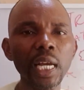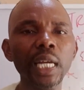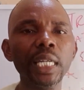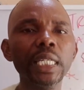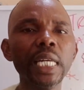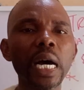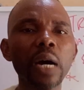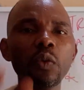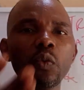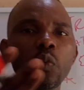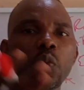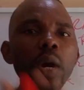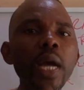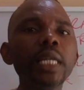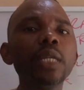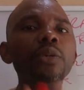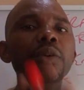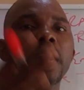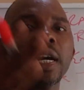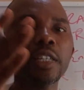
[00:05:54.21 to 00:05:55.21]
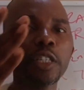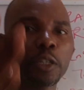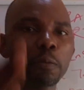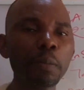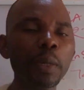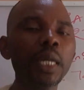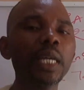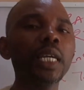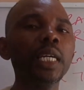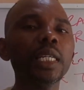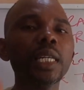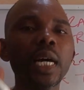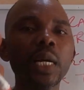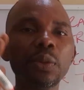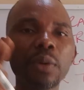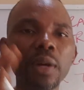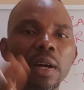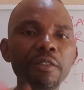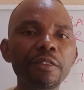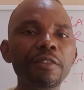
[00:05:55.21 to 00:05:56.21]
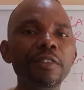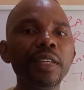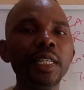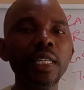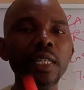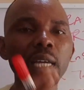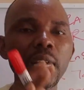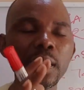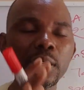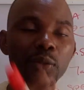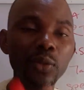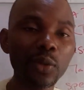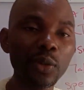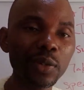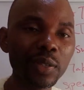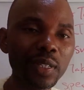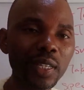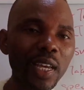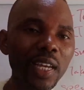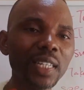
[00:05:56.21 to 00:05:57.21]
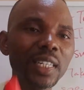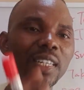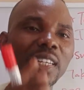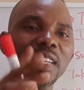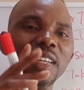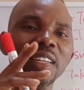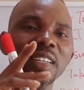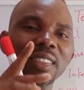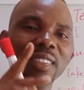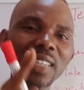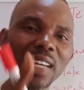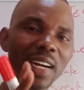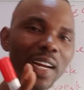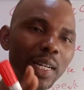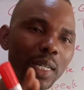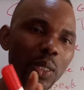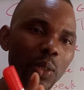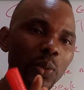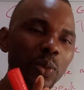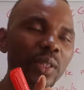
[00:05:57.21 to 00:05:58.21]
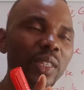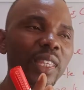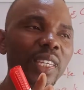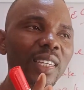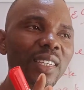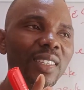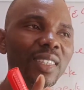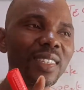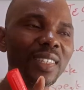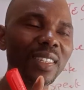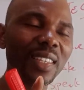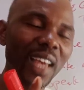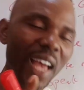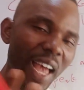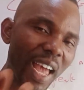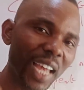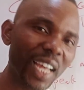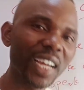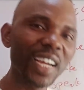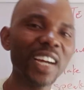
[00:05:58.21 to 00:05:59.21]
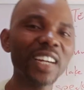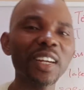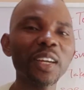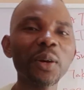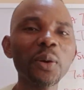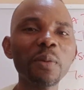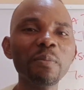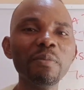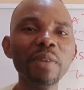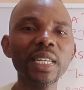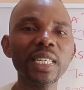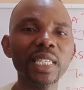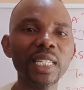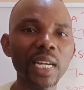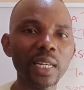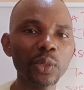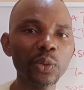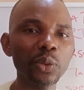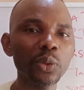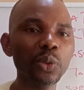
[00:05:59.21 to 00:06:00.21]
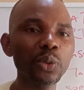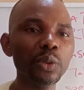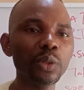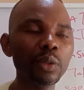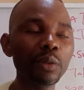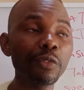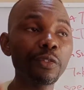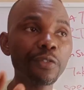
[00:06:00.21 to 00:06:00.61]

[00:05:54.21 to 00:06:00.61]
Now, when you are speaking and you are feeling exhausted, there are 2 things I can recommend that you should do.